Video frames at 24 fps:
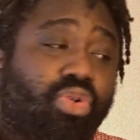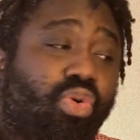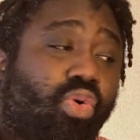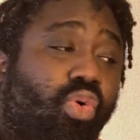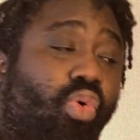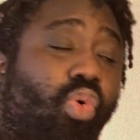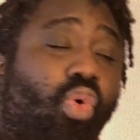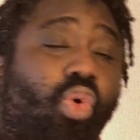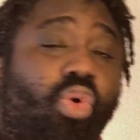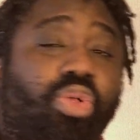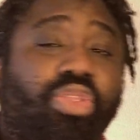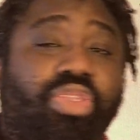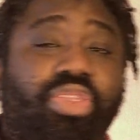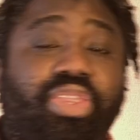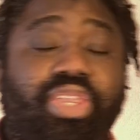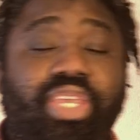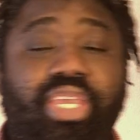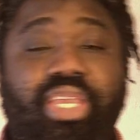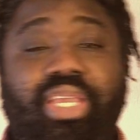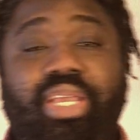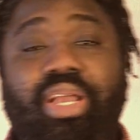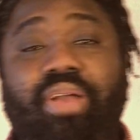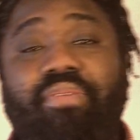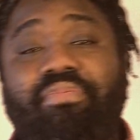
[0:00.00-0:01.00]
whole
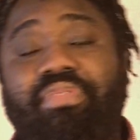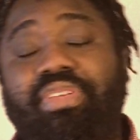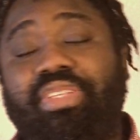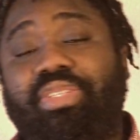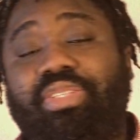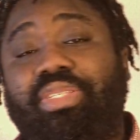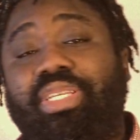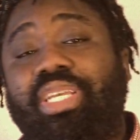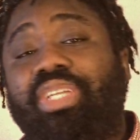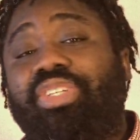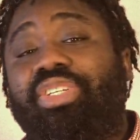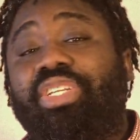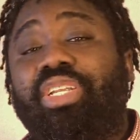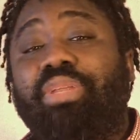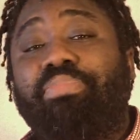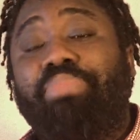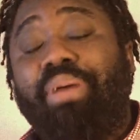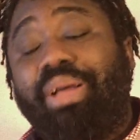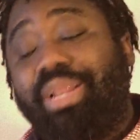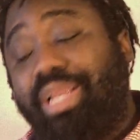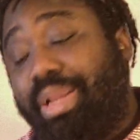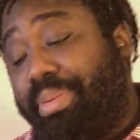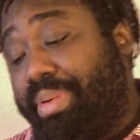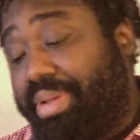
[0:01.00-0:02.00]
thing of this teaching the
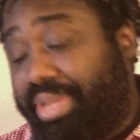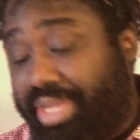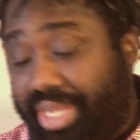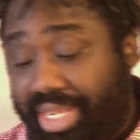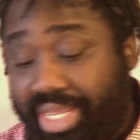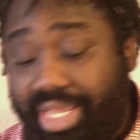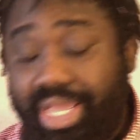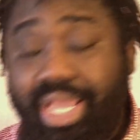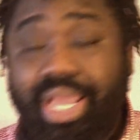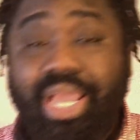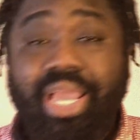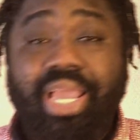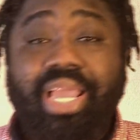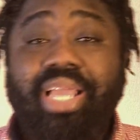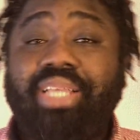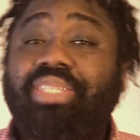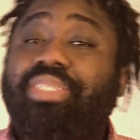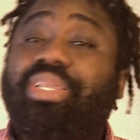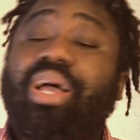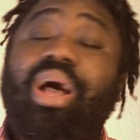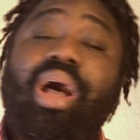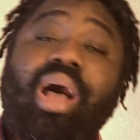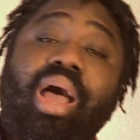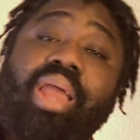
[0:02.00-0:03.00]
pandemic thing is
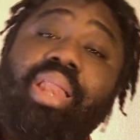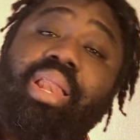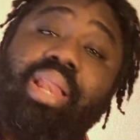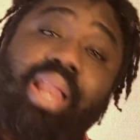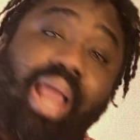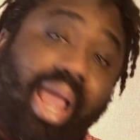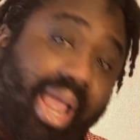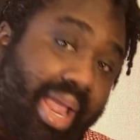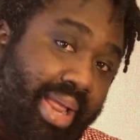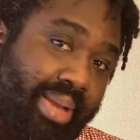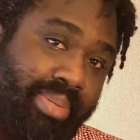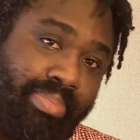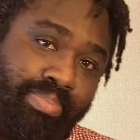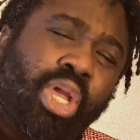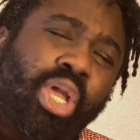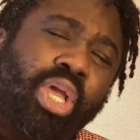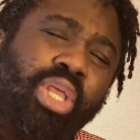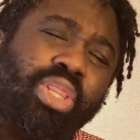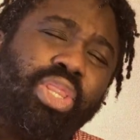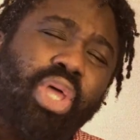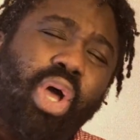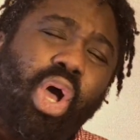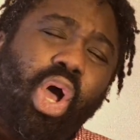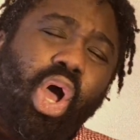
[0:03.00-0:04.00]
the
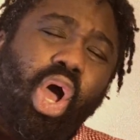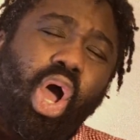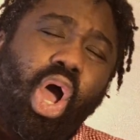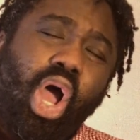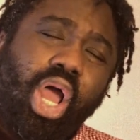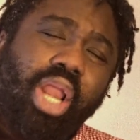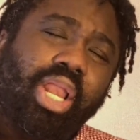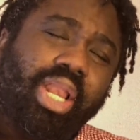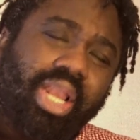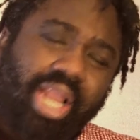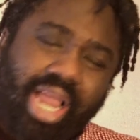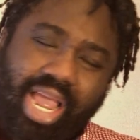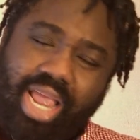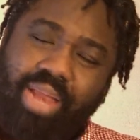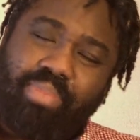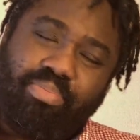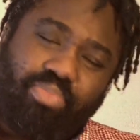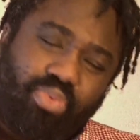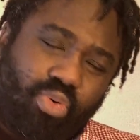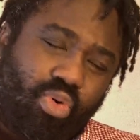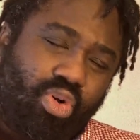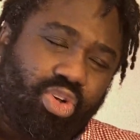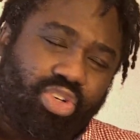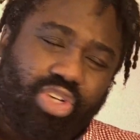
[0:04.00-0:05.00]
online
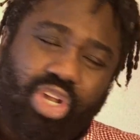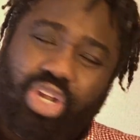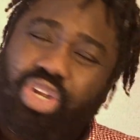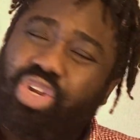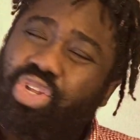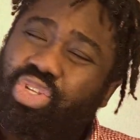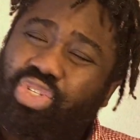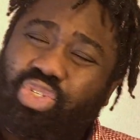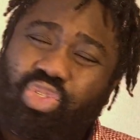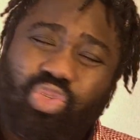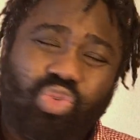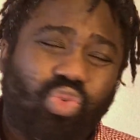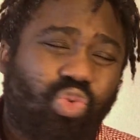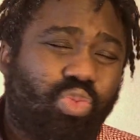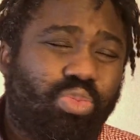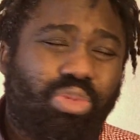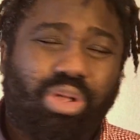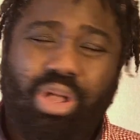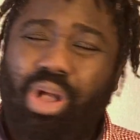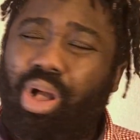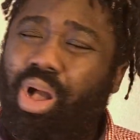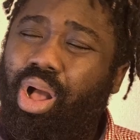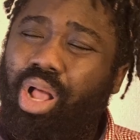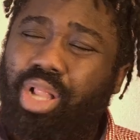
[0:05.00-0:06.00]
portion, the Zoom
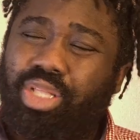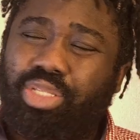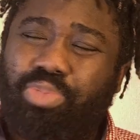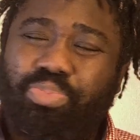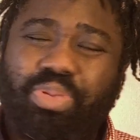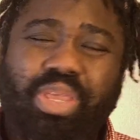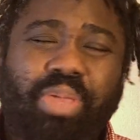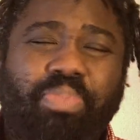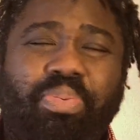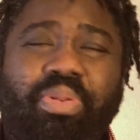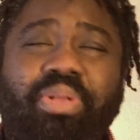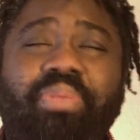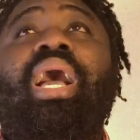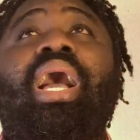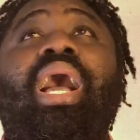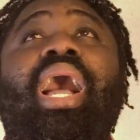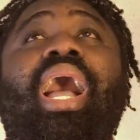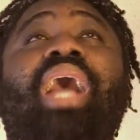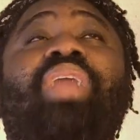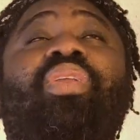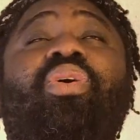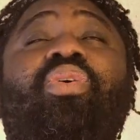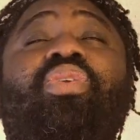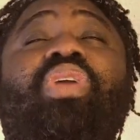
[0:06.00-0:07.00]
calls. People,
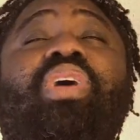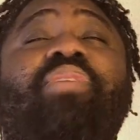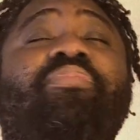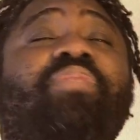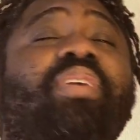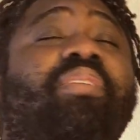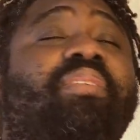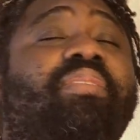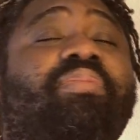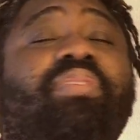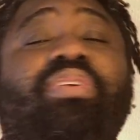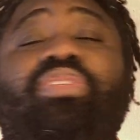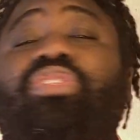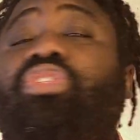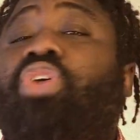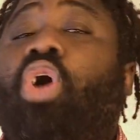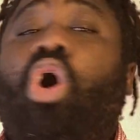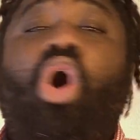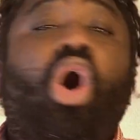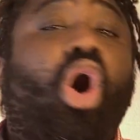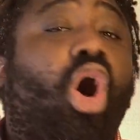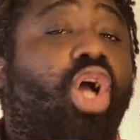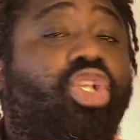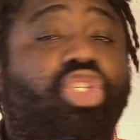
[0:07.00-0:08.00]
I don't know if you've ever
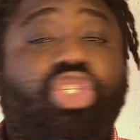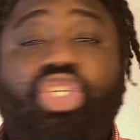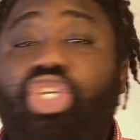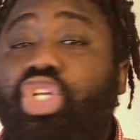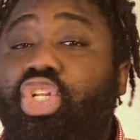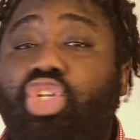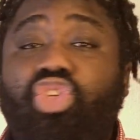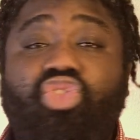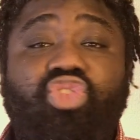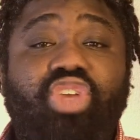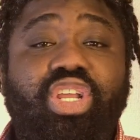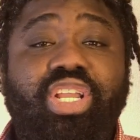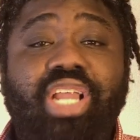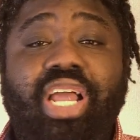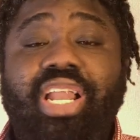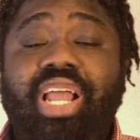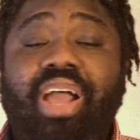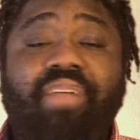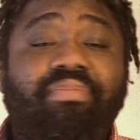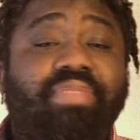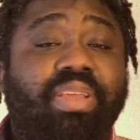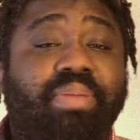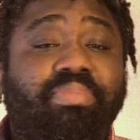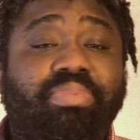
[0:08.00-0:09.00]
taught children and
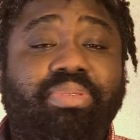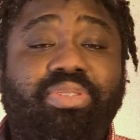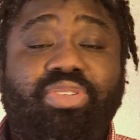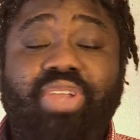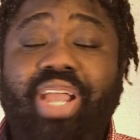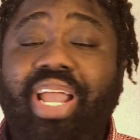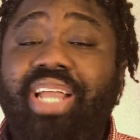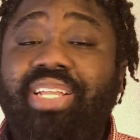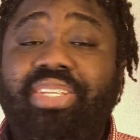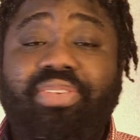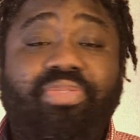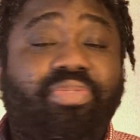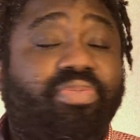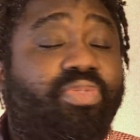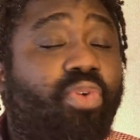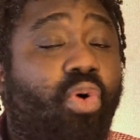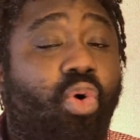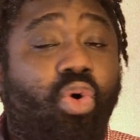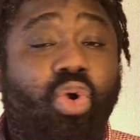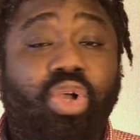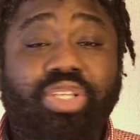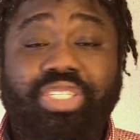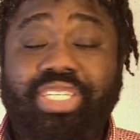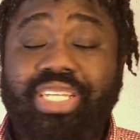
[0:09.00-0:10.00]
have them trying to
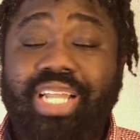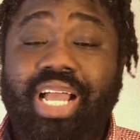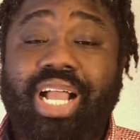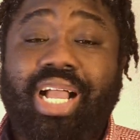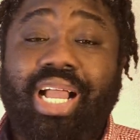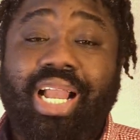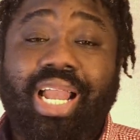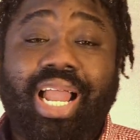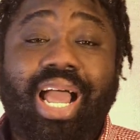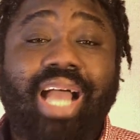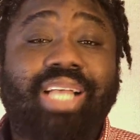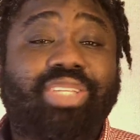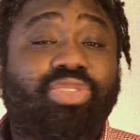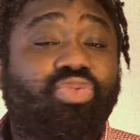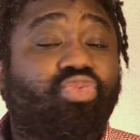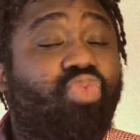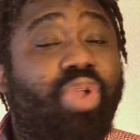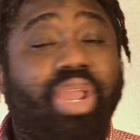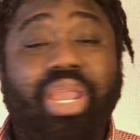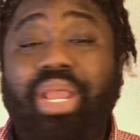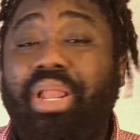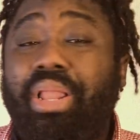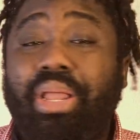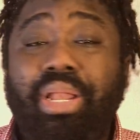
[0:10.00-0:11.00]
focus in a class
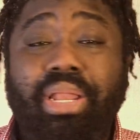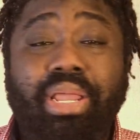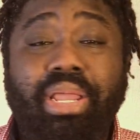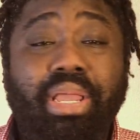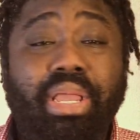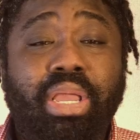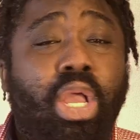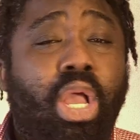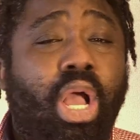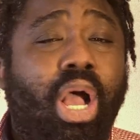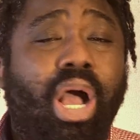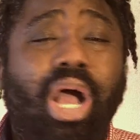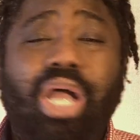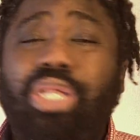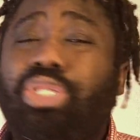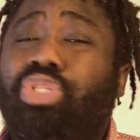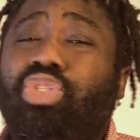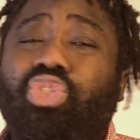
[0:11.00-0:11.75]
regularly on